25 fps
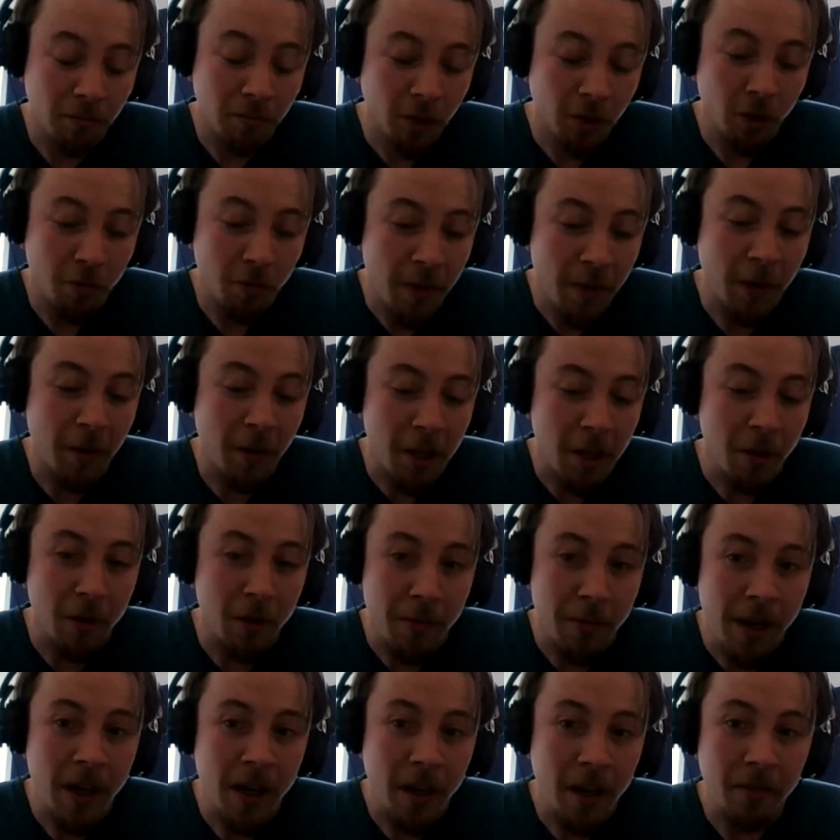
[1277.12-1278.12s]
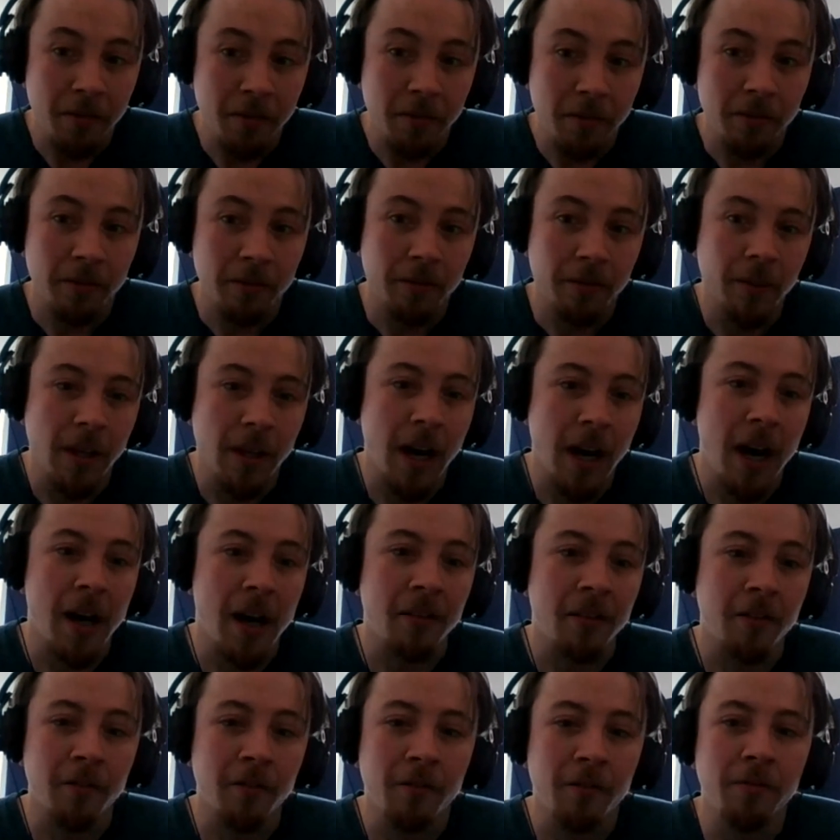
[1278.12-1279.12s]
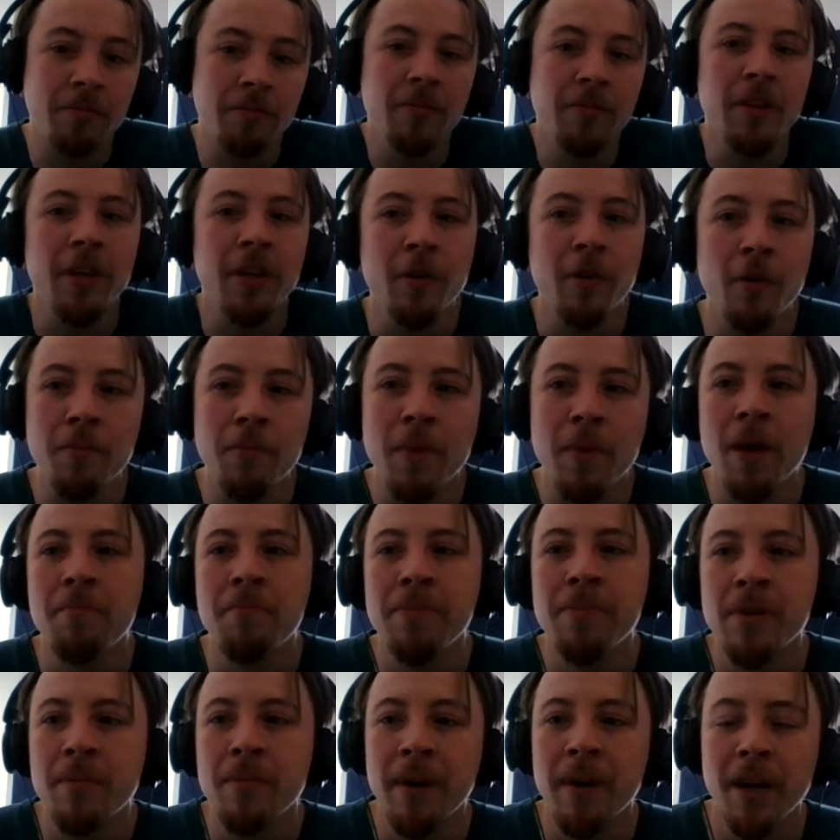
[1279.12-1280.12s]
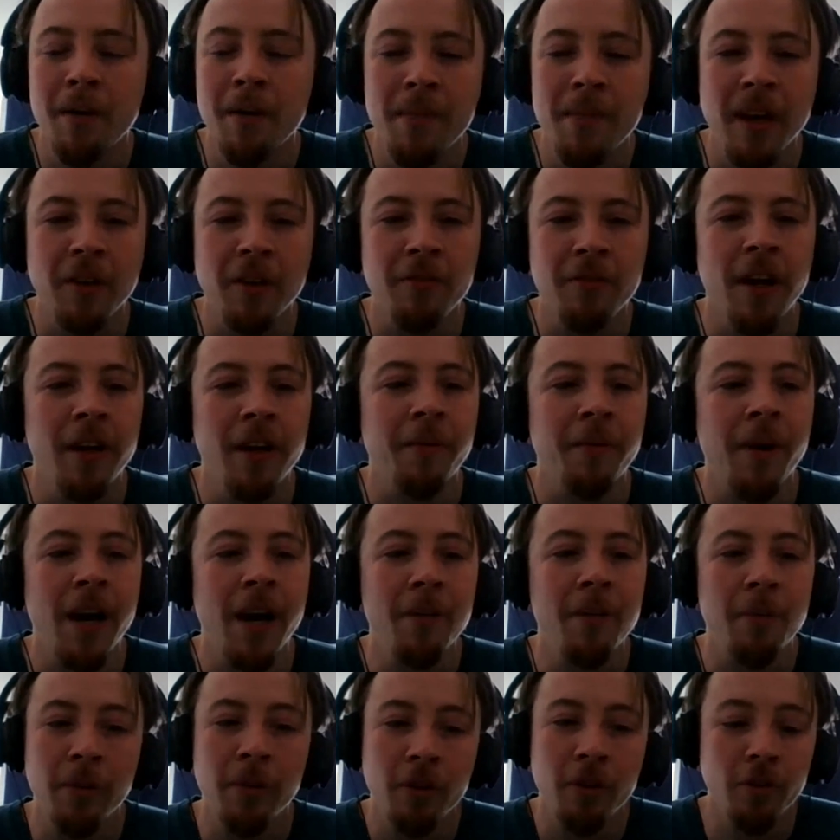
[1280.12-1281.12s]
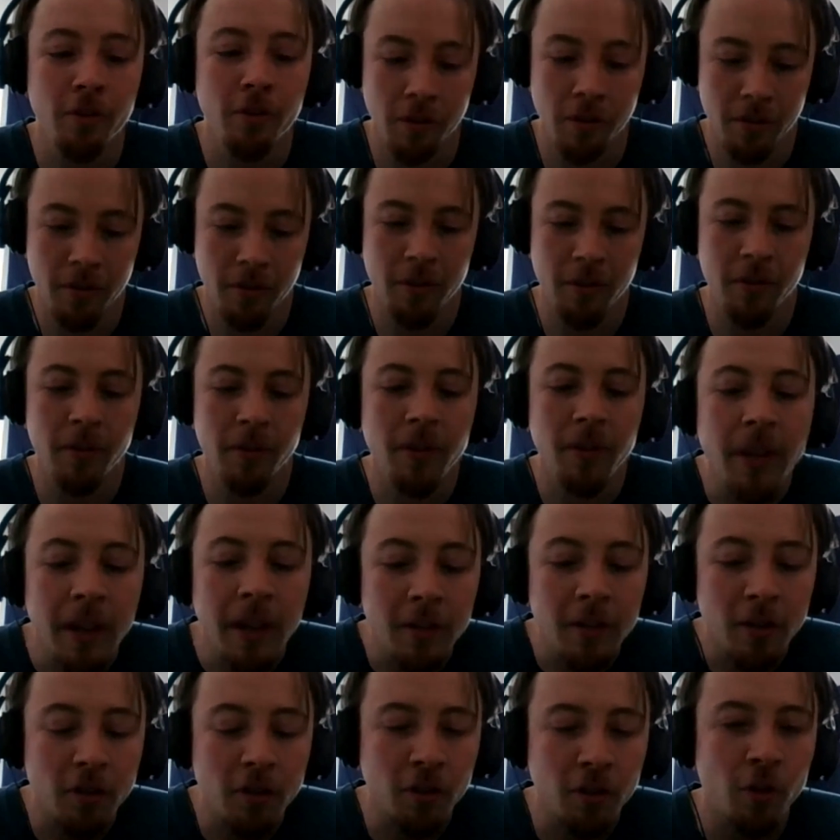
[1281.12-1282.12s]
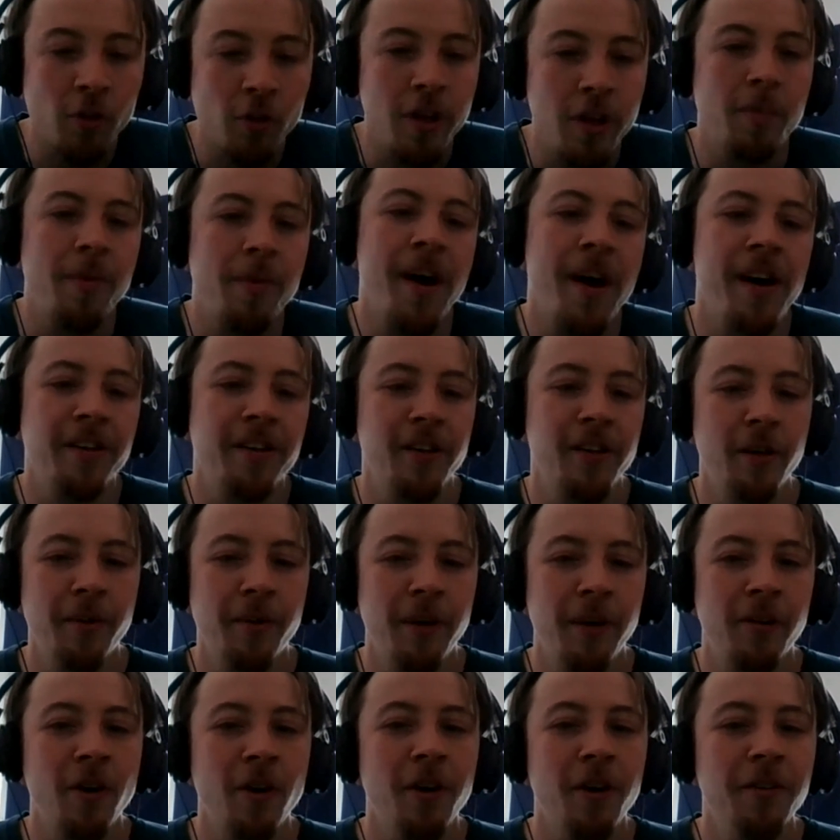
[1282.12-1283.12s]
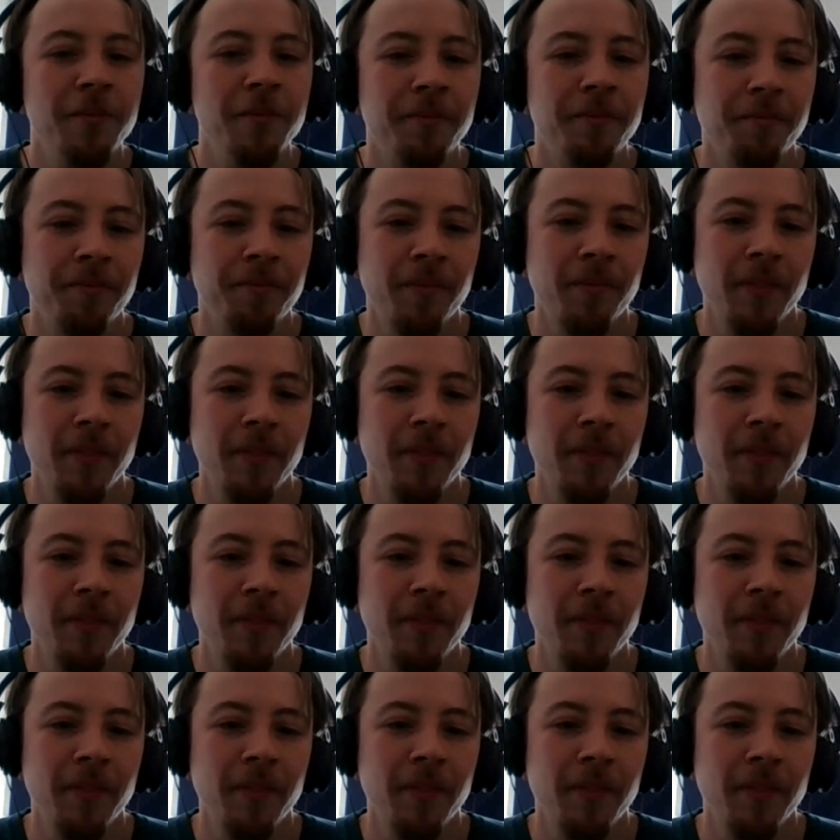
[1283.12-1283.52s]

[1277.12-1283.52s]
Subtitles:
Just make what you want to make. And you might not make it right away, but just get the story you're passionate about done.